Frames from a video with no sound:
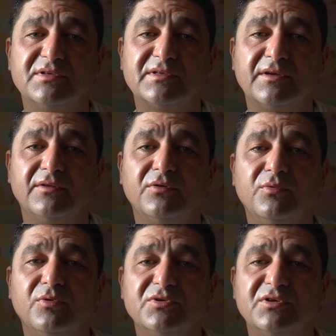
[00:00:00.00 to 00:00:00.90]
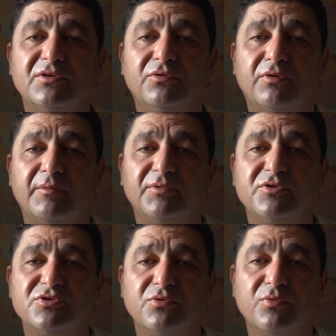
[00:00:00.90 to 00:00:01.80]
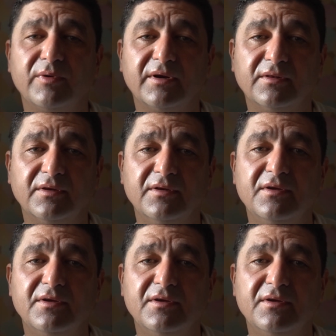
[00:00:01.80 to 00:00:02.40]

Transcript: scandal was interrupted so quickly,